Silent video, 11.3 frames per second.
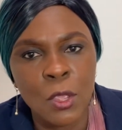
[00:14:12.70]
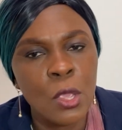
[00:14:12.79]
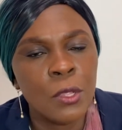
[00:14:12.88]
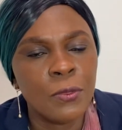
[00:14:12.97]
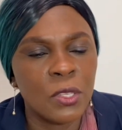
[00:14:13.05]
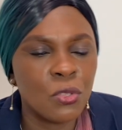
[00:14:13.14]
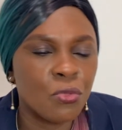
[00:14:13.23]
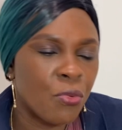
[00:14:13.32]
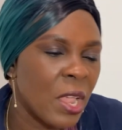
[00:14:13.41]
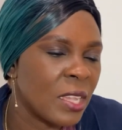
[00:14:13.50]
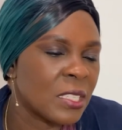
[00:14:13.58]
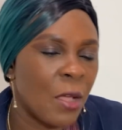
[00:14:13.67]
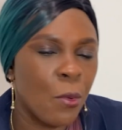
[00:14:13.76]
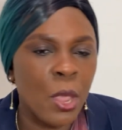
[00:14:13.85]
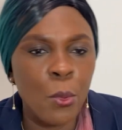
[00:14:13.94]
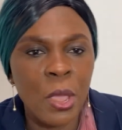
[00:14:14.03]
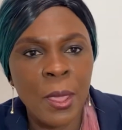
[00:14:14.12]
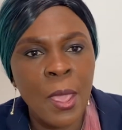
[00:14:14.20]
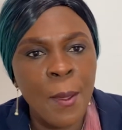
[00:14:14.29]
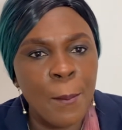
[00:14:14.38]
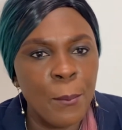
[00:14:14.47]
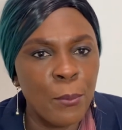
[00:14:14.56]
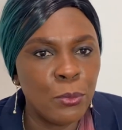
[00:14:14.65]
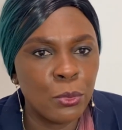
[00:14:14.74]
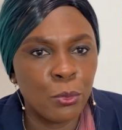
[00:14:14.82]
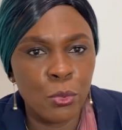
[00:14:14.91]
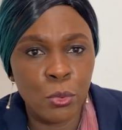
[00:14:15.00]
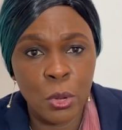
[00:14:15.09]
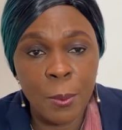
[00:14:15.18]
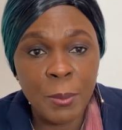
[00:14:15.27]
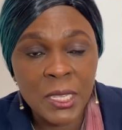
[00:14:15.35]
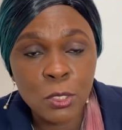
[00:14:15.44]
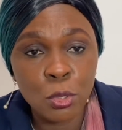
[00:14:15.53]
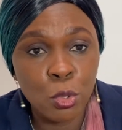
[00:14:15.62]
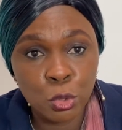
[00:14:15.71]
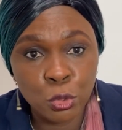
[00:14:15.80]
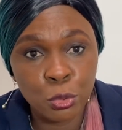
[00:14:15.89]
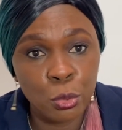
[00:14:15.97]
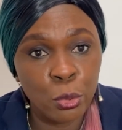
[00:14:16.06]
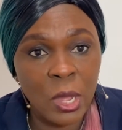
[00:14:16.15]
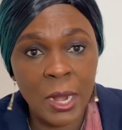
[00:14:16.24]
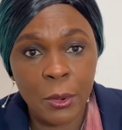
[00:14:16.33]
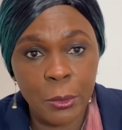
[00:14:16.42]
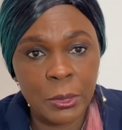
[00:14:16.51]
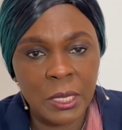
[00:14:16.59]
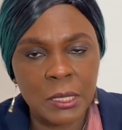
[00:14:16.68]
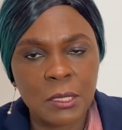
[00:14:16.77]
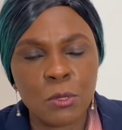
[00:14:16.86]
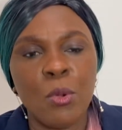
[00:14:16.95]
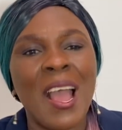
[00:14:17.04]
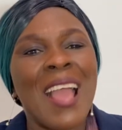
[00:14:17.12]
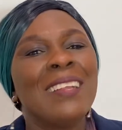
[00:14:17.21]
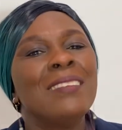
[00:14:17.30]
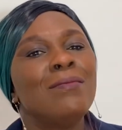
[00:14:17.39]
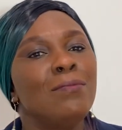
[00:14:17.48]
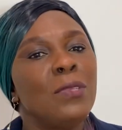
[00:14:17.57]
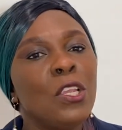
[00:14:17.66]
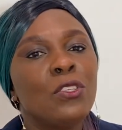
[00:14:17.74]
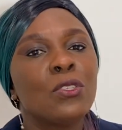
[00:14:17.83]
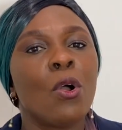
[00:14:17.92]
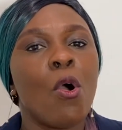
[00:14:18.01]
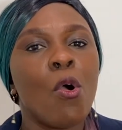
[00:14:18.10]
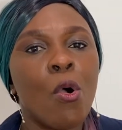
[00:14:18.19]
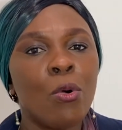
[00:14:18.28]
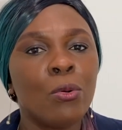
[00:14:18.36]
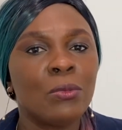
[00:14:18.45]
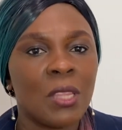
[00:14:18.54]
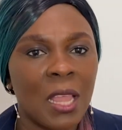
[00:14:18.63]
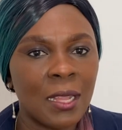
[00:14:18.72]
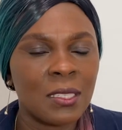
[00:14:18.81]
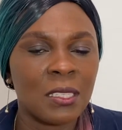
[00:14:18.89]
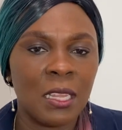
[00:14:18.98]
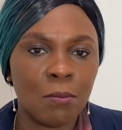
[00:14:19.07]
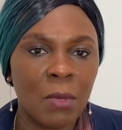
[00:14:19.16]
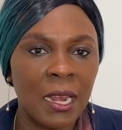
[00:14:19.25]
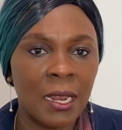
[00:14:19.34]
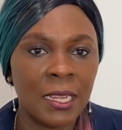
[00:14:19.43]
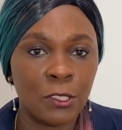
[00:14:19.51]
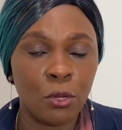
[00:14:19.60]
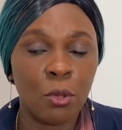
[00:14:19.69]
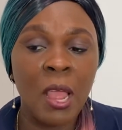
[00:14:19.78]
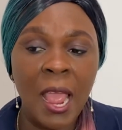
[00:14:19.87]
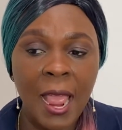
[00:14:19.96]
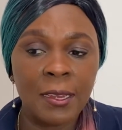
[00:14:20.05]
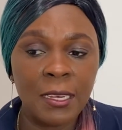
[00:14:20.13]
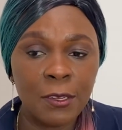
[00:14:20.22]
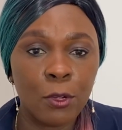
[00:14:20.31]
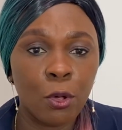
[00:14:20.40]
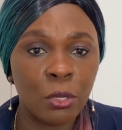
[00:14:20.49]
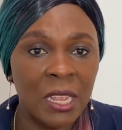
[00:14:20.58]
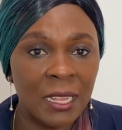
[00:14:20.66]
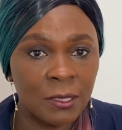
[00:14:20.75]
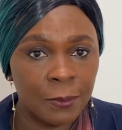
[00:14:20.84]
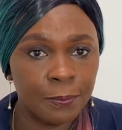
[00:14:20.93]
the stress that we were made to go through and all that. So I did all that I did all that